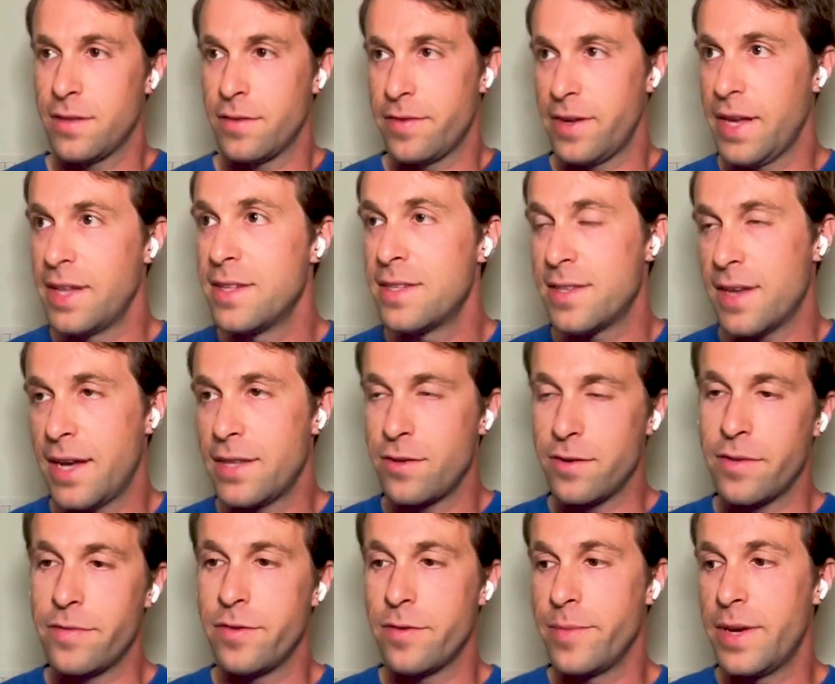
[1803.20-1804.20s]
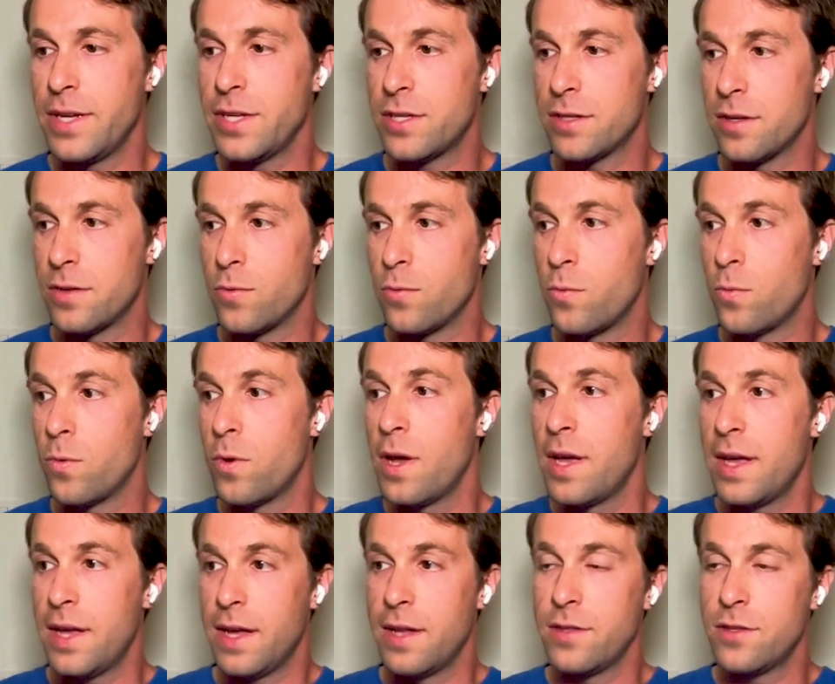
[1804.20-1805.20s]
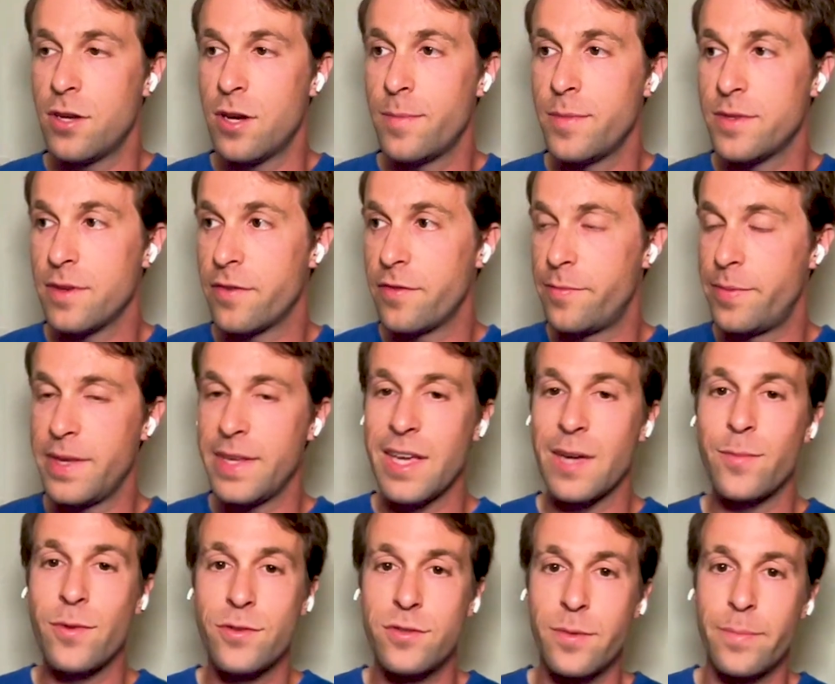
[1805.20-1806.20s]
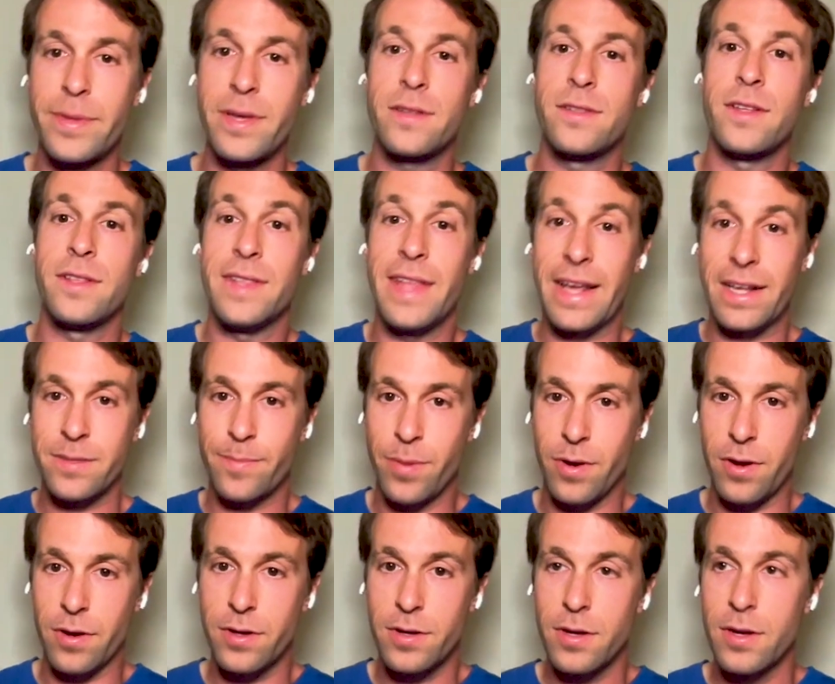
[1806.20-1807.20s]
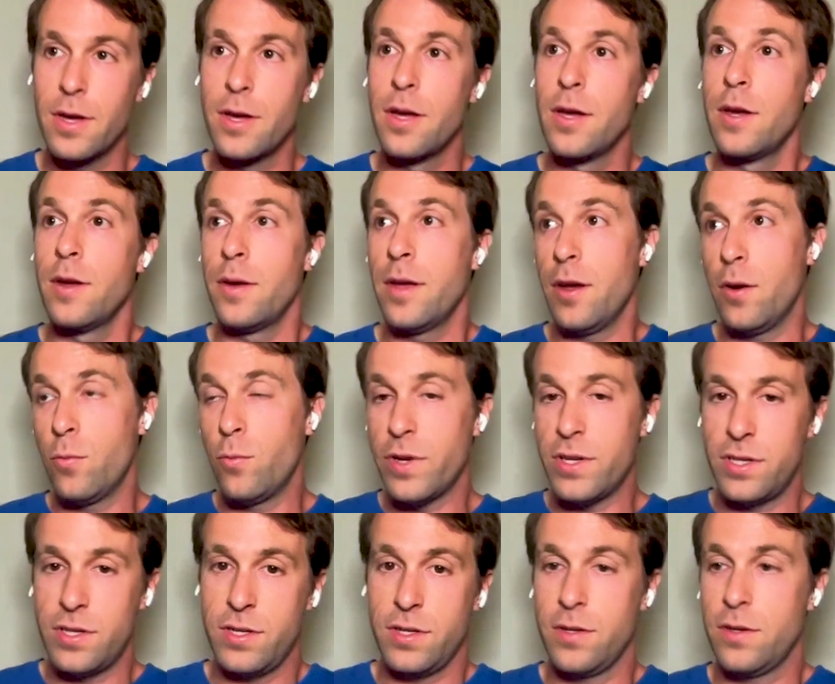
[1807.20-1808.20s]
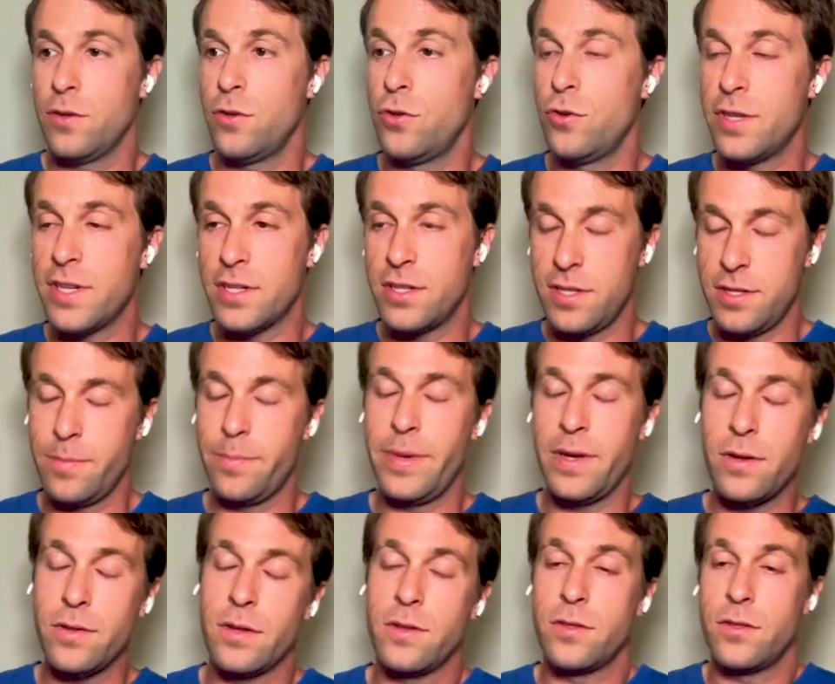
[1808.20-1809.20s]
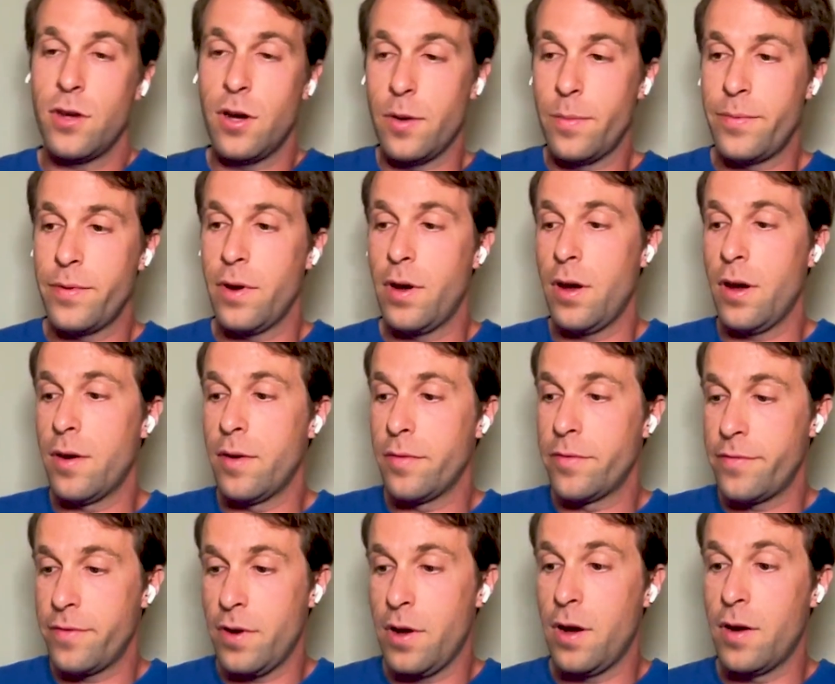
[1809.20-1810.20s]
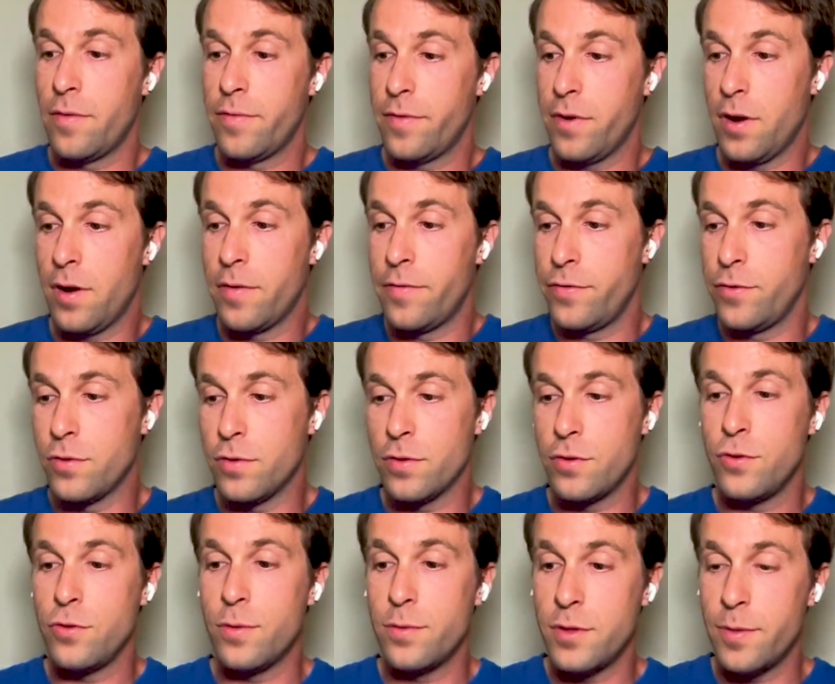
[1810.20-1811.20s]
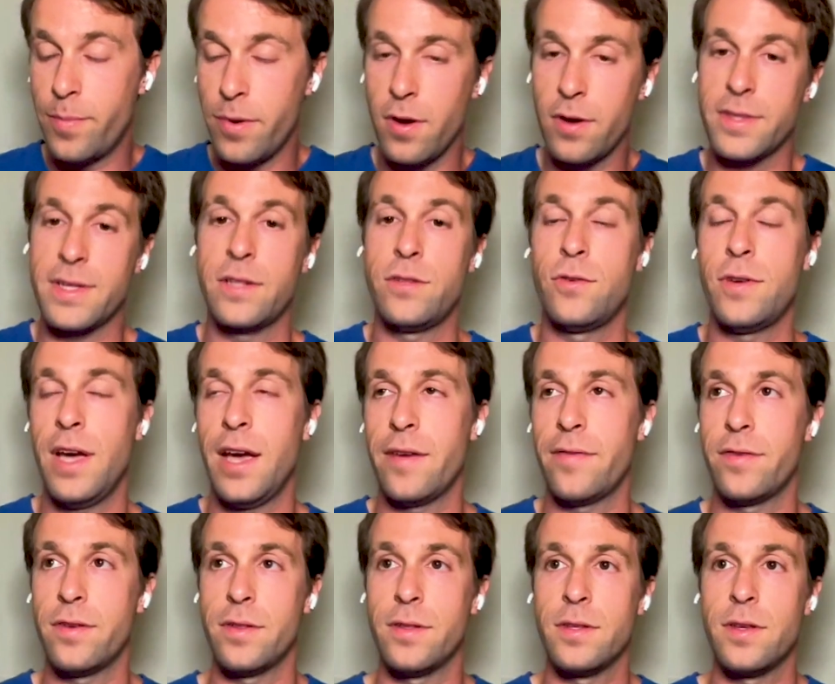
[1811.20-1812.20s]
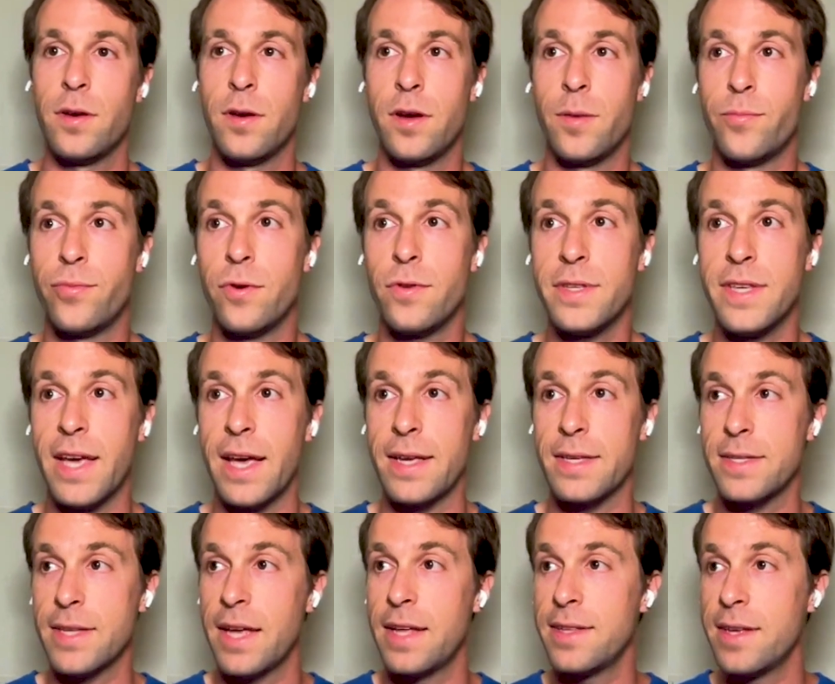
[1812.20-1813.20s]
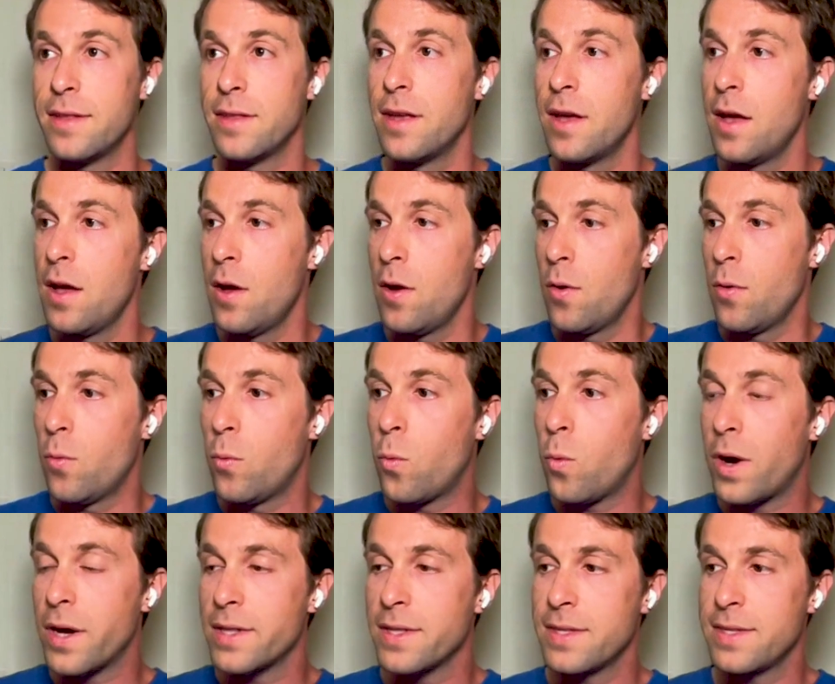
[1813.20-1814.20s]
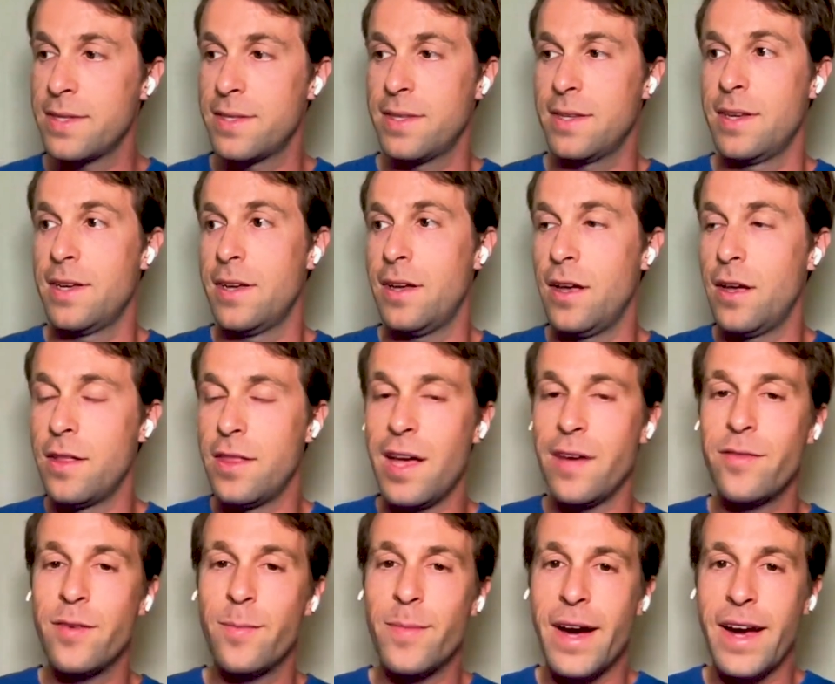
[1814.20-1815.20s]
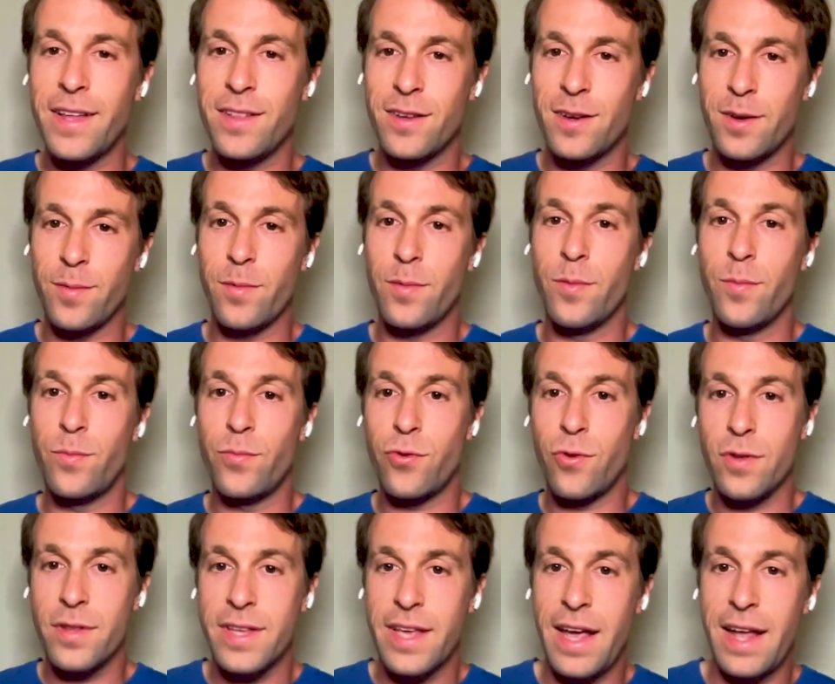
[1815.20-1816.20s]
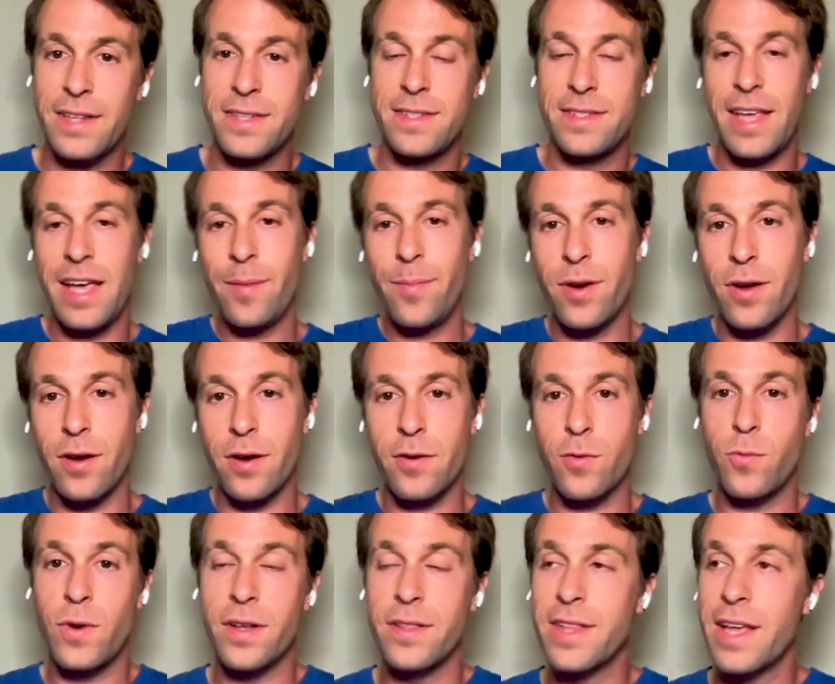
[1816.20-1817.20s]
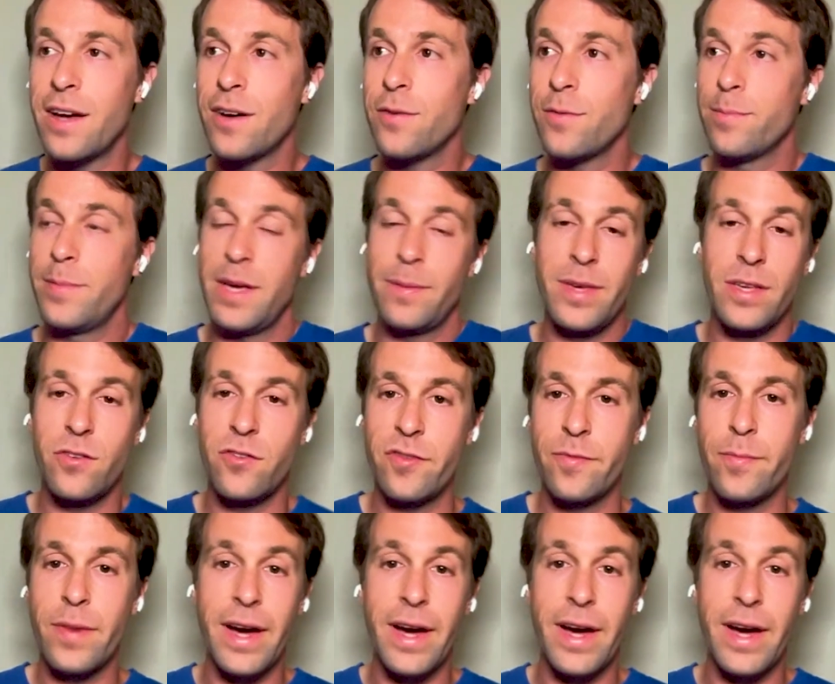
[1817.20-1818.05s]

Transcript: kind of insider information in terms of being able to build the next block, which you can just build on top of of, of your, your the block that you haven't uh, broadcast. And then once another miner broadcasts their block, well, now maybe you've